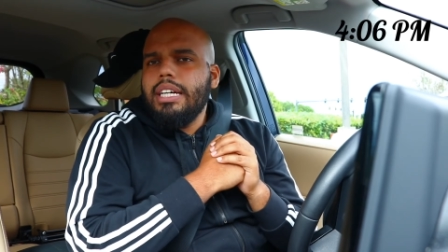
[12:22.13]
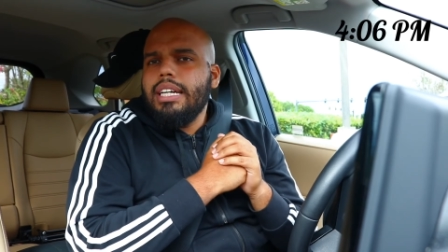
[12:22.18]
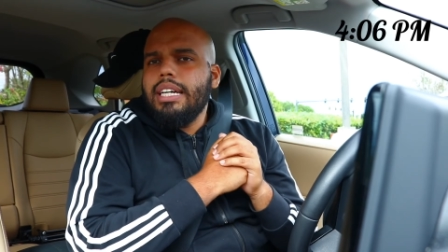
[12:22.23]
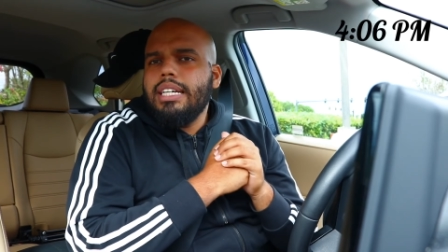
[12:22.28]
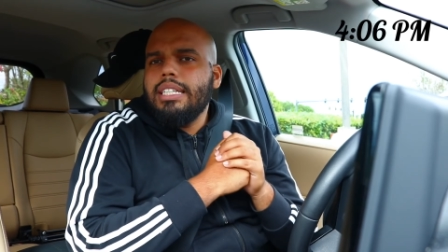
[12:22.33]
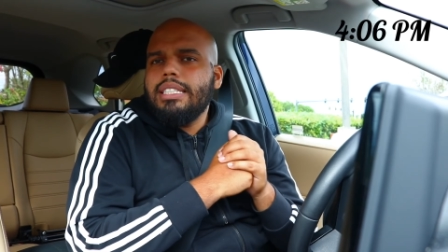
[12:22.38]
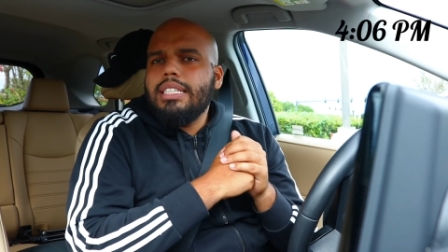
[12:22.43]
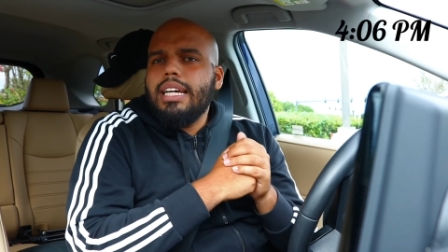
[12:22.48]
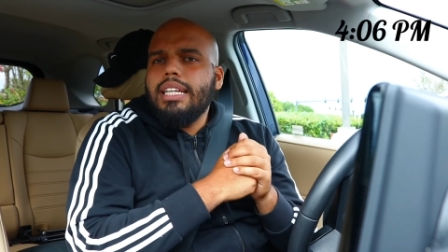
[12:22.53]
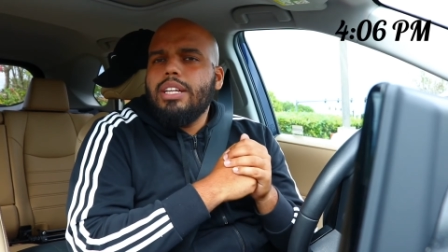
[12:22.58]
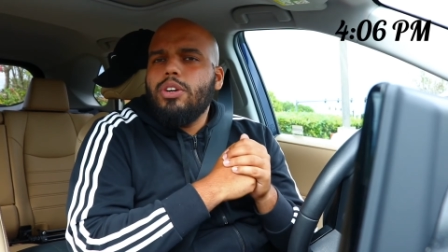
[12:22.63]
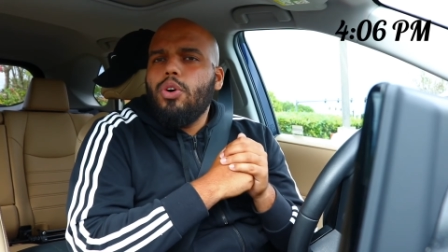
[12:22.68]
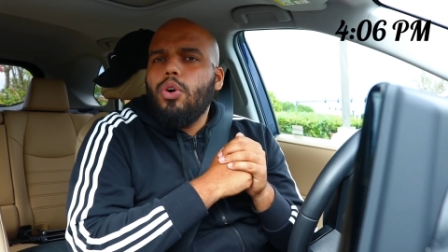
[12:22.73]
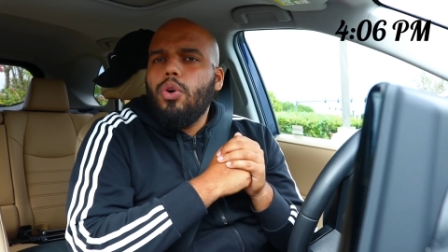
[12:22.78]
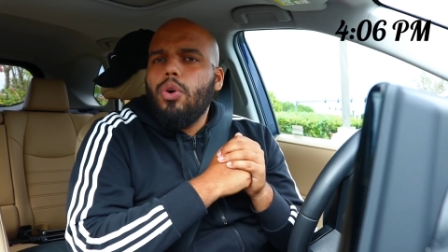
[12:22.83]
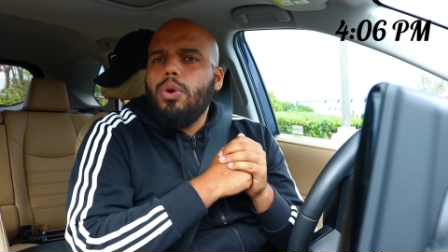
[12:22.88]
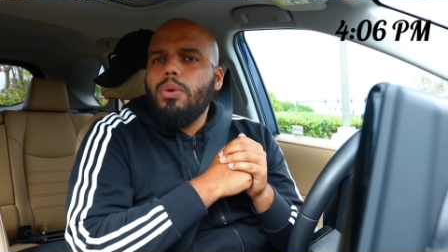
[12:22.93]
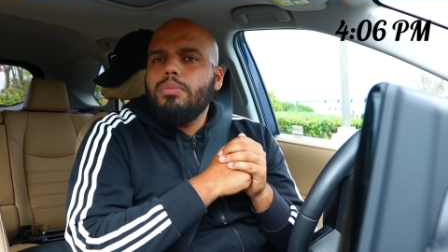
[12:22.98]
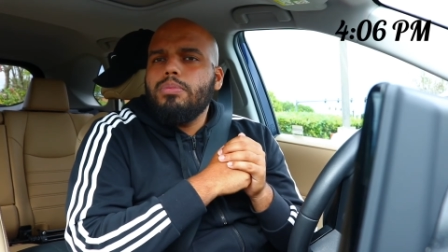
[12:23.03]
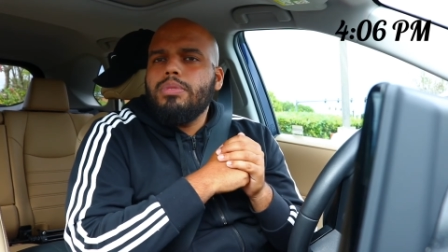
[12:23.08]
inside the
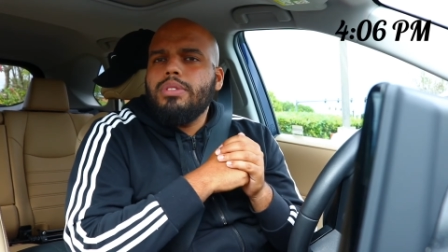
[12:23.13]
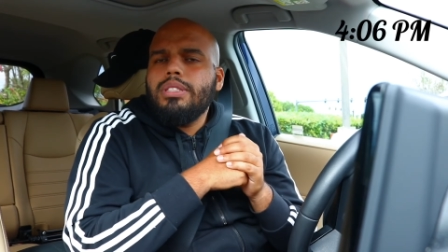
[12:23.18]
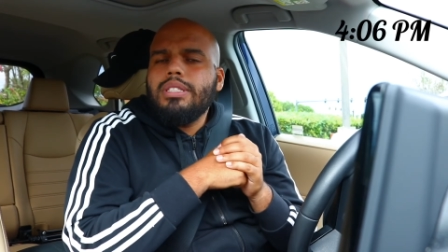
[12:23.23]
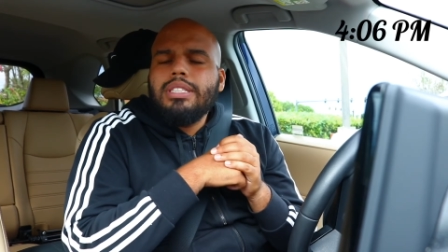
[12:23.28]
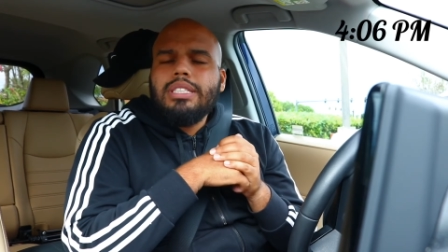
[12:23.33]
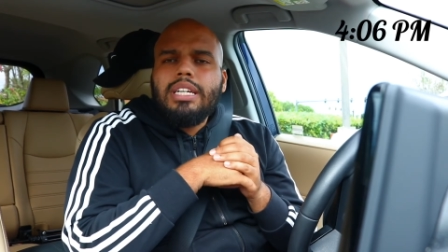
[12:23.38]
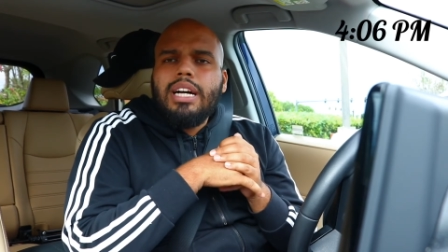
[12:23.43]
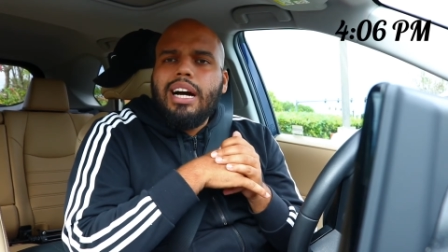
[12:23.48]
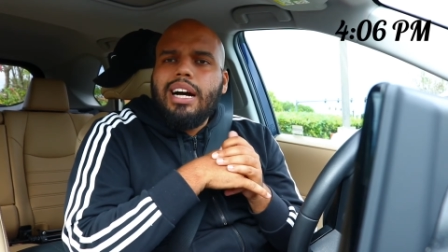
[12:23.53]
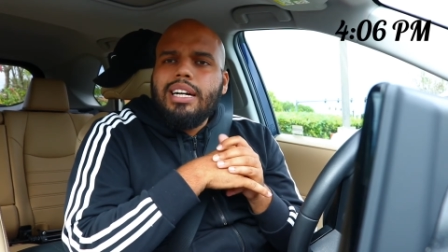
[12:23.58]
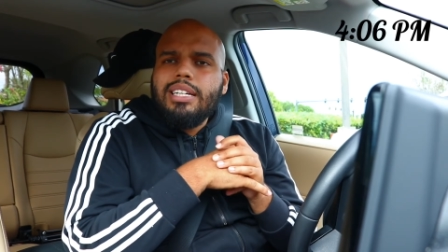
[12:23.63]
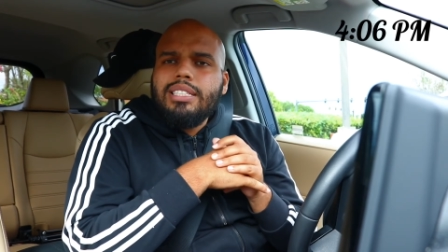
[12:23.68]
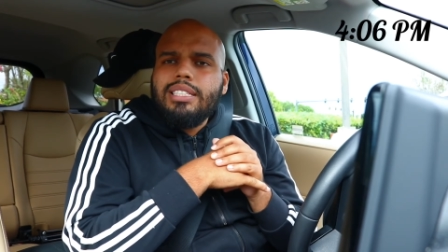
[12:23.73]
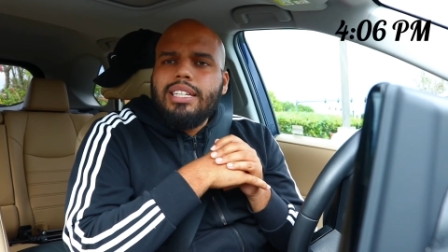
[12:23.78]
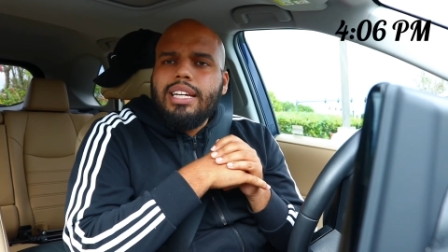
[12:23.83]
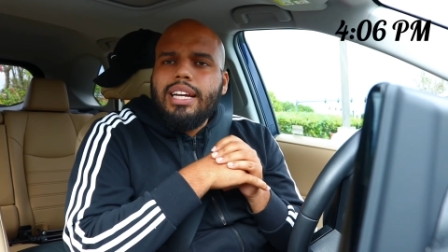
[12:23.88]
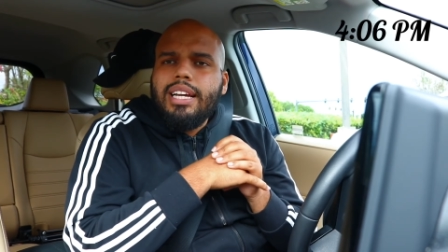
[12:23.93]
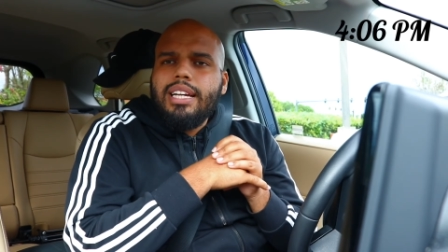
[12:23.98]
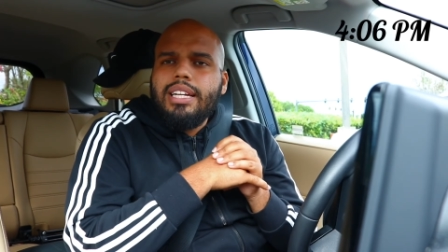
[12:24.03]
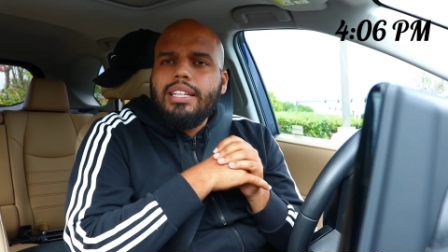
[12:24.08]
home
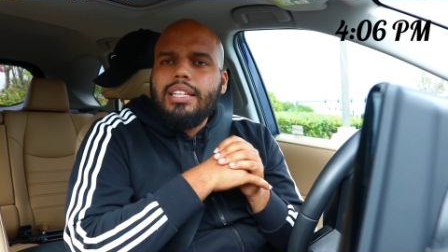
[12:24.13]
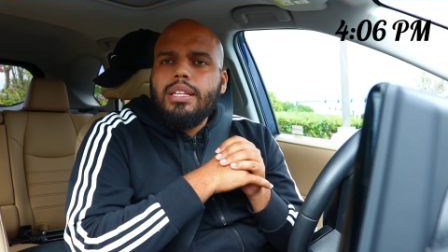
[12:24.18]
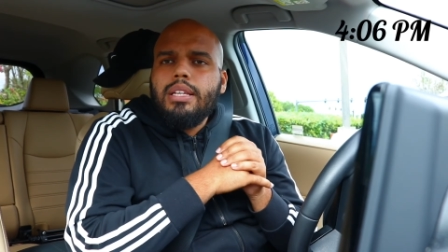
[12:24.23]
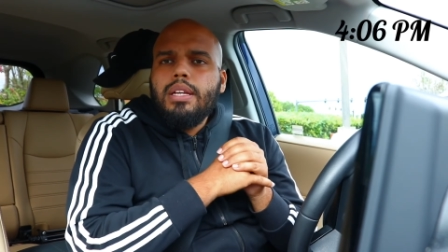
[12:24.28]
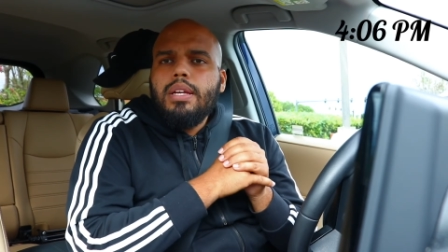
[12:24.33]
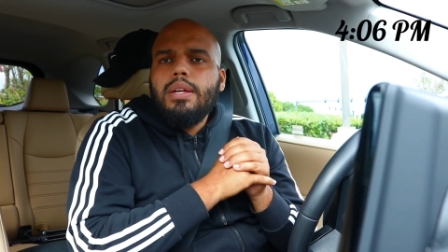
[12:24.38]
content,